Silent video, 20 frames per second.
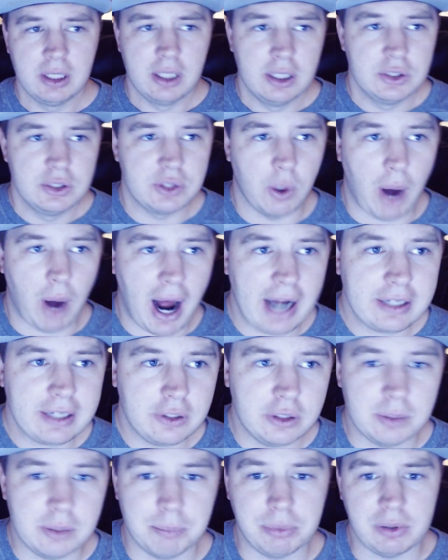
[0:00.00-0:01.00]
So I
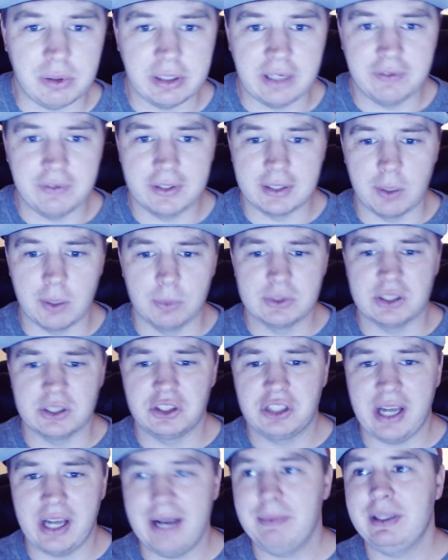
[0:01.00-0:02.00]
couldn't believe it. There was a
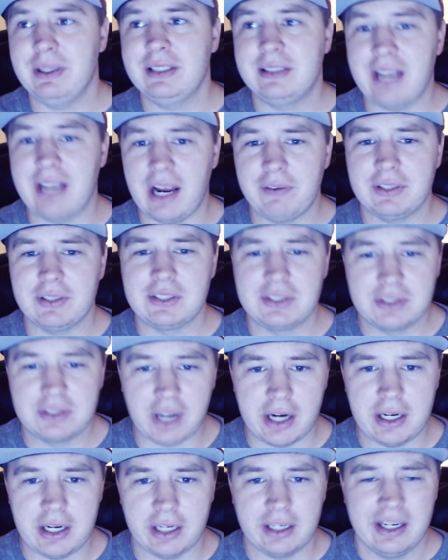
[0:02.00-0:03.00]
Jamin Davis
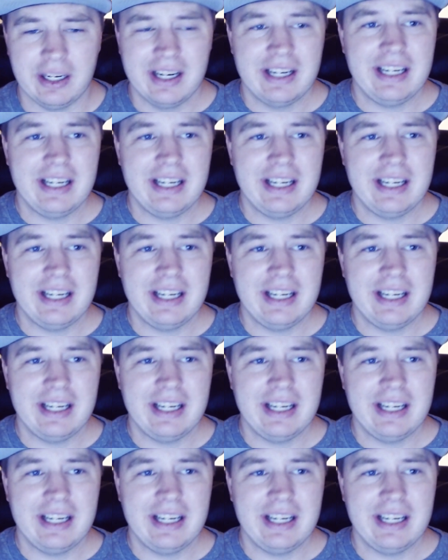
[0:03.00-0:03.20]
sighting.